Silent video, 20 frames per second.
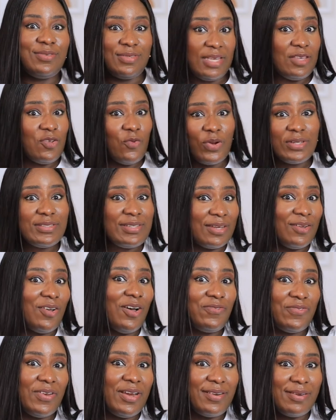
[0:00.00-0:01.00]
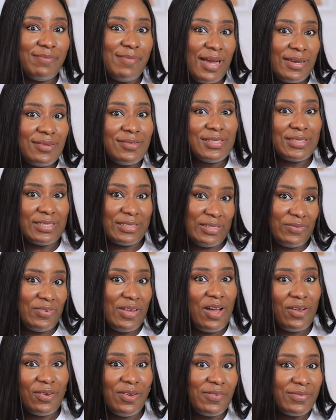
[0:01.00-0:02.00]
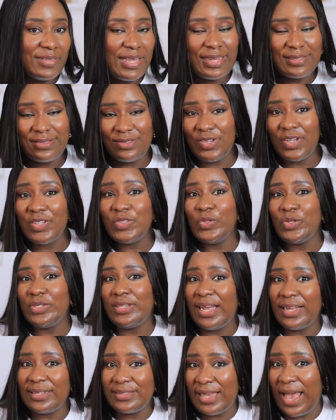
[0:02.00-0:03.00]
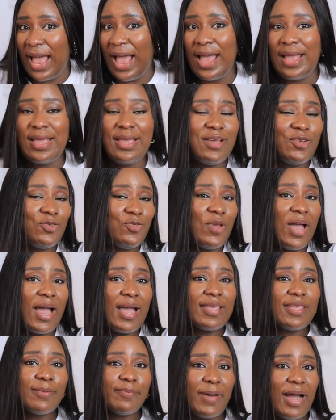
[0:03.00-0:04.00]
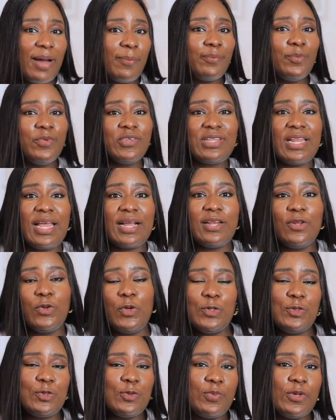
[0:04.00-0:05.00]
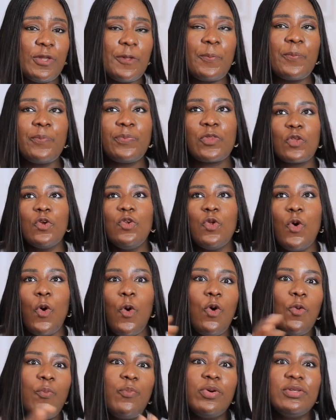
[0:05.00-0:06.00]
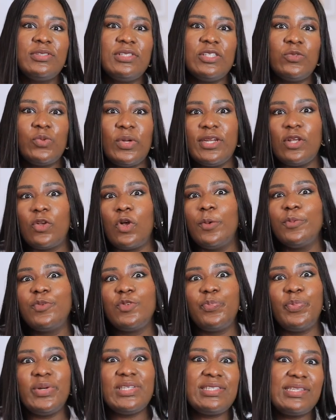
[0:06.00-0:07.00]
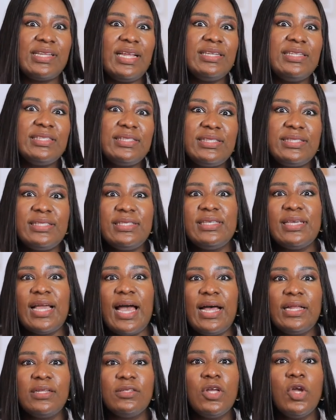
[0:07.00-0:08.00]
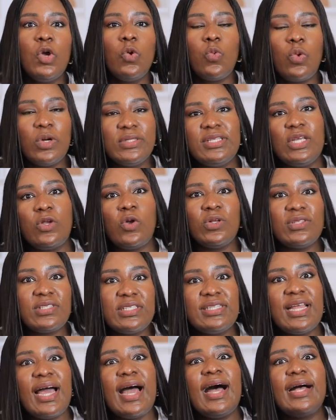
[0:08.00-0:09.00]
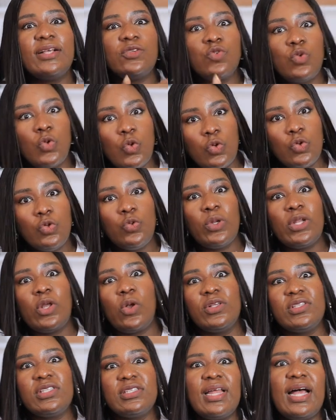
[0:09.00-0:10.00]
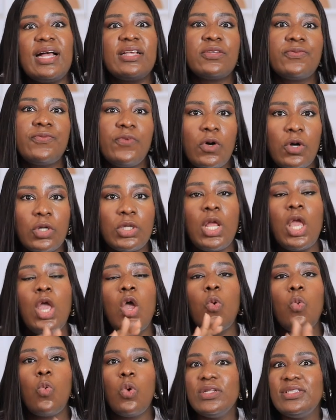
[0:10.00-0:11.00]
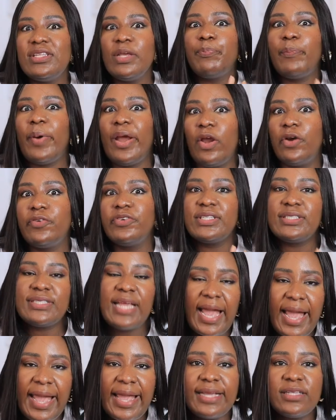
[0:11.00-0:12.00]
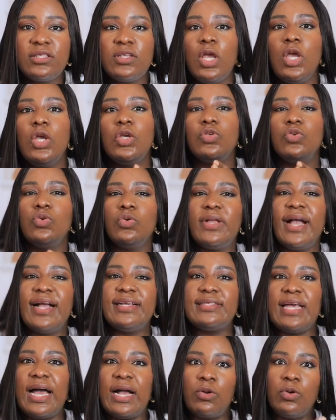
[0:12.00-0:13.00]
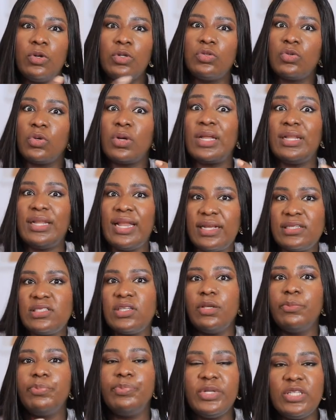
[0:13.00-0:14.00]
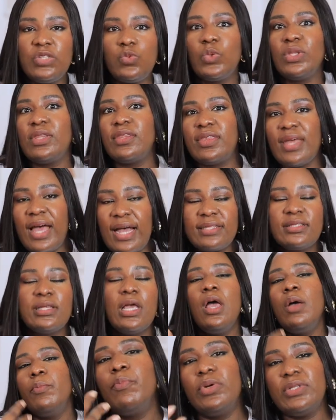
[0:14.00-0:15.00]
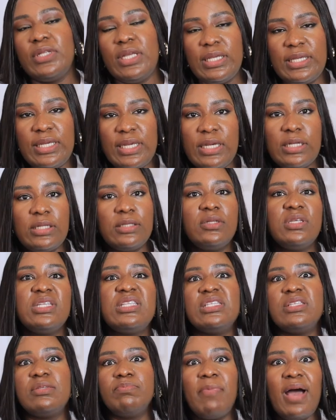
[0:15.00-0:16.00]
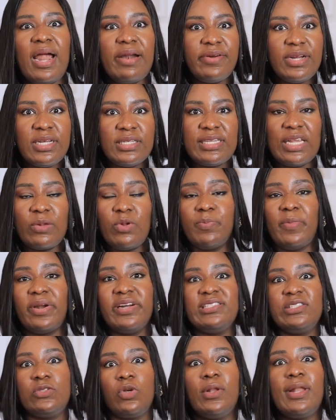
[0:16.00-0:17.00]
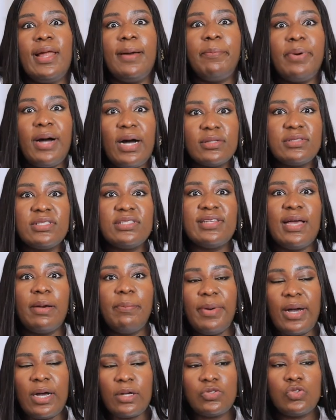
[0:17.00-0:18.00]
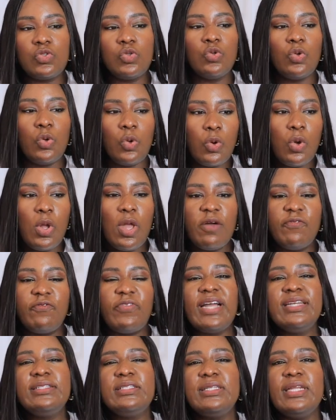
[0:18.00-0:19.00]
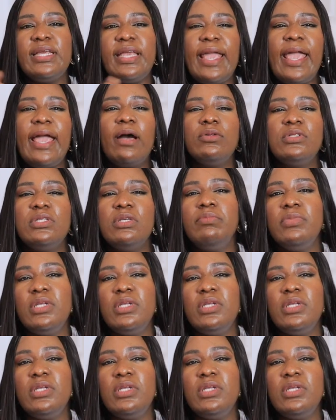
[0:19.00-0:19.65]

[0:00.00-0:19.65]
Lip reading: say you want a God-fearing man who is successful and all of that. Just know that you and him are most likely going to be, you know, opposites when it comes to personality and what they consider as good, what they consider as fun, what they prioritize. You guys are going to clash a bit with that. But again, it is marriage. That's what marriage is all about. It's about, you know, finding a healthy